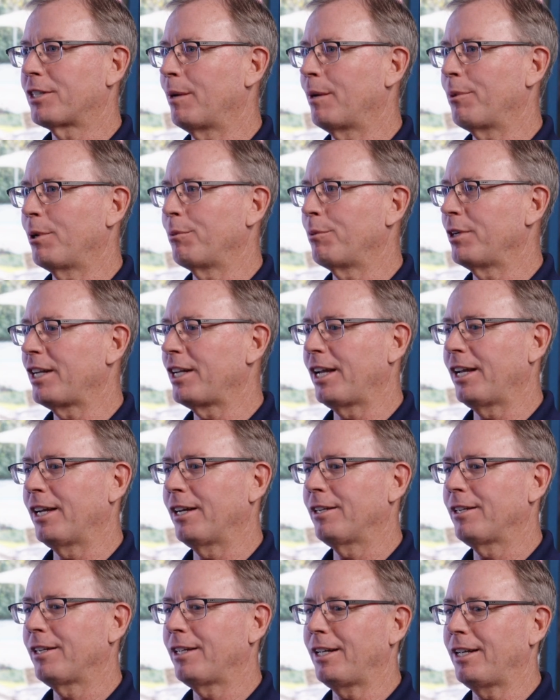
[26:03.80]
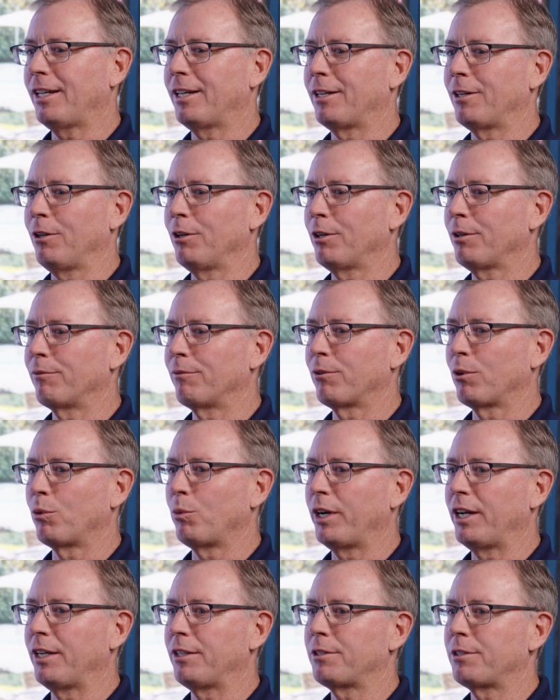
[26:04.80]
company we can and looking for
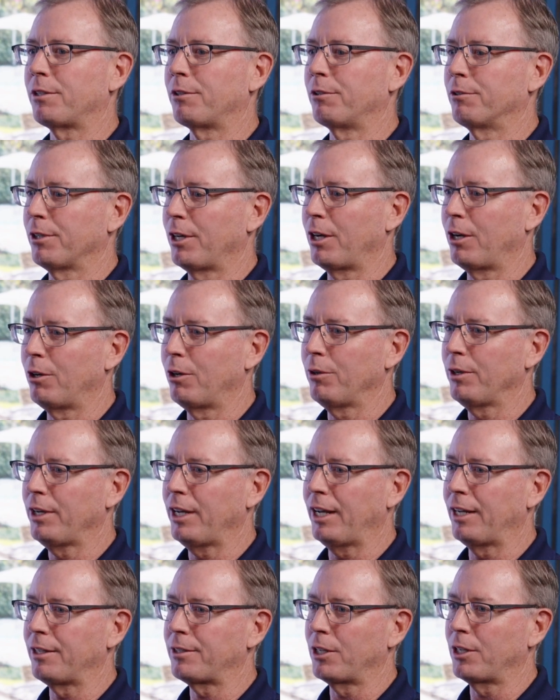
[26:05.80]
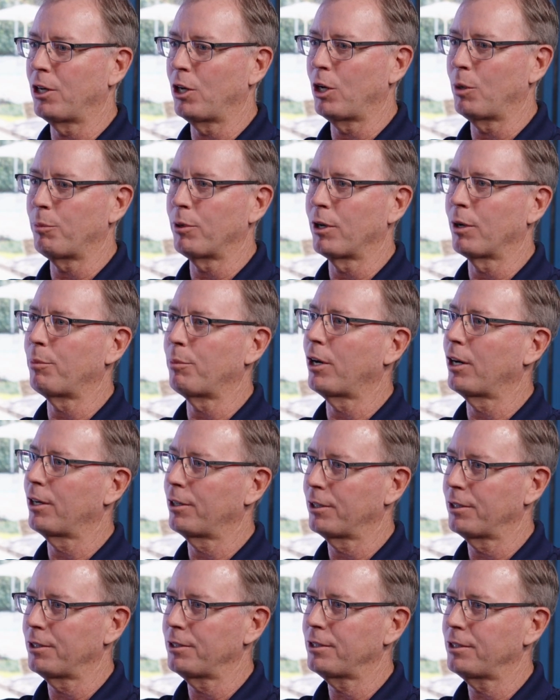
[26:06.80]
ways to grow and to help our
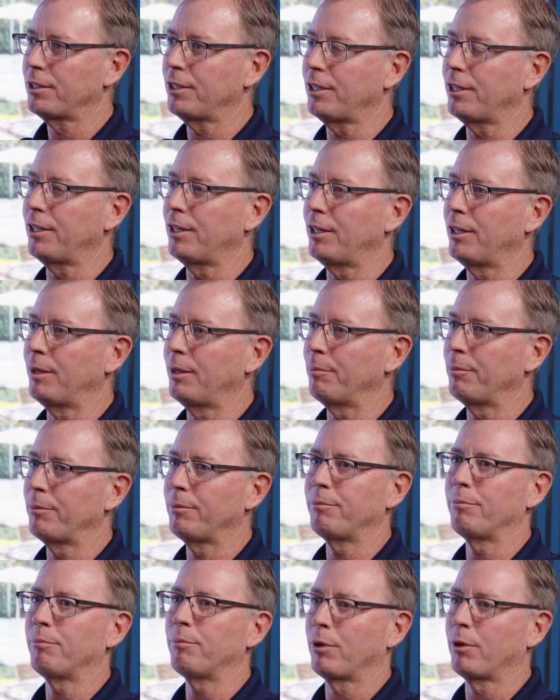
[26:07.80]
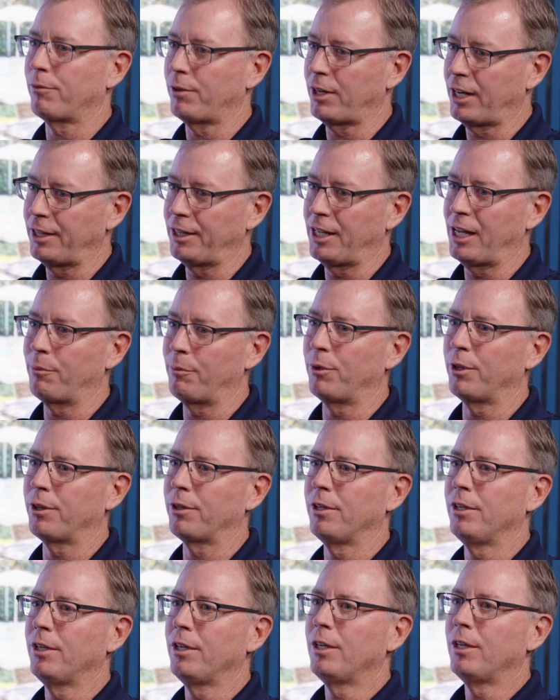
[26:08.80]
partners, provide them
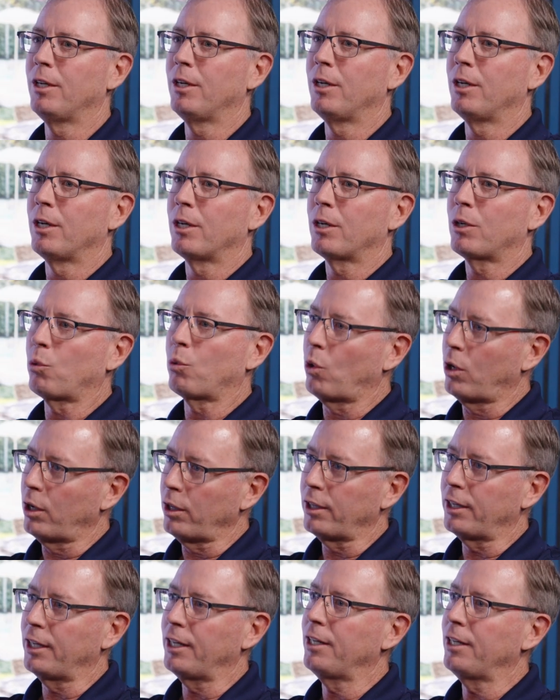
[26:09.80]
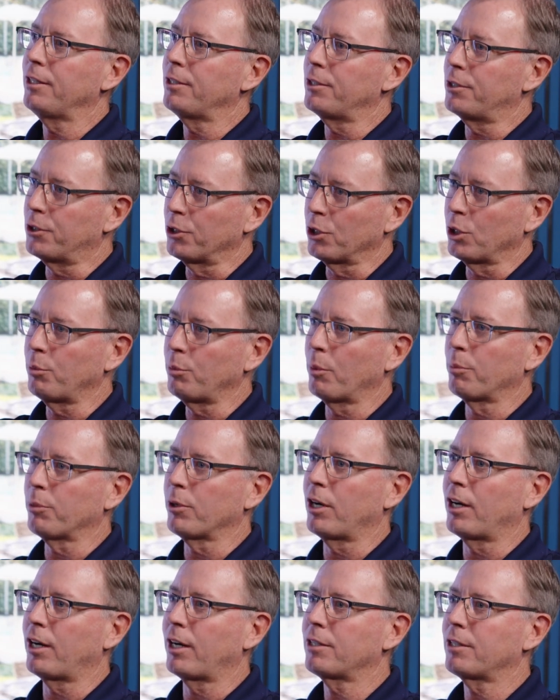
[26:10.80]
with quality, durable
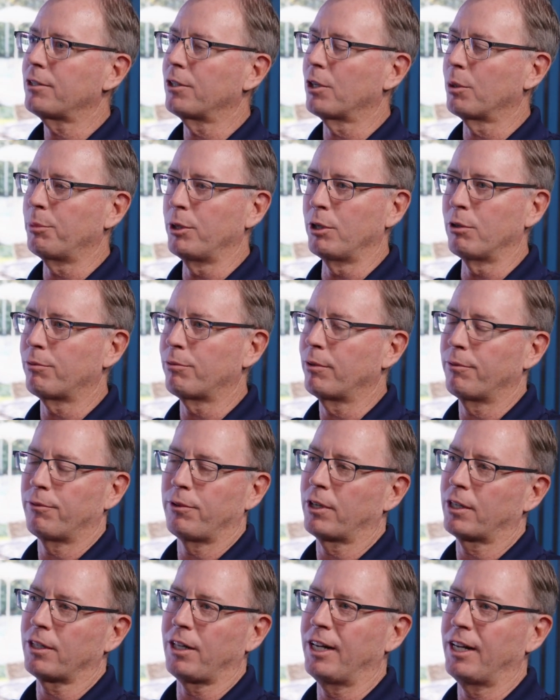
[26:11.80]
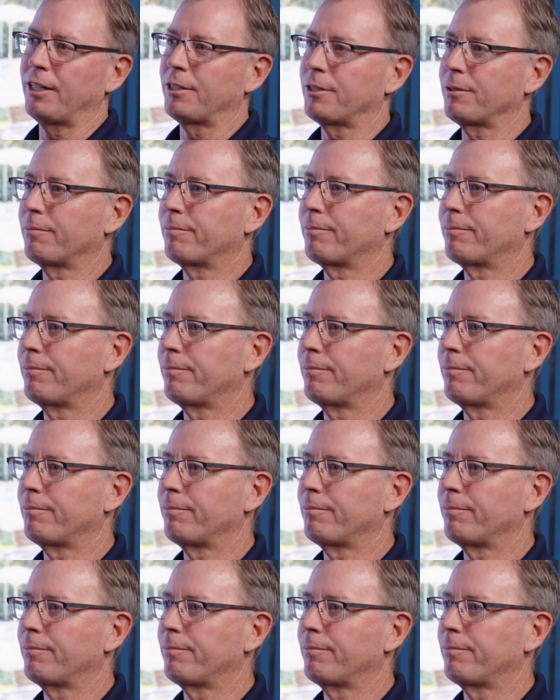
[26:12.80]
products that are beautiful for their clients.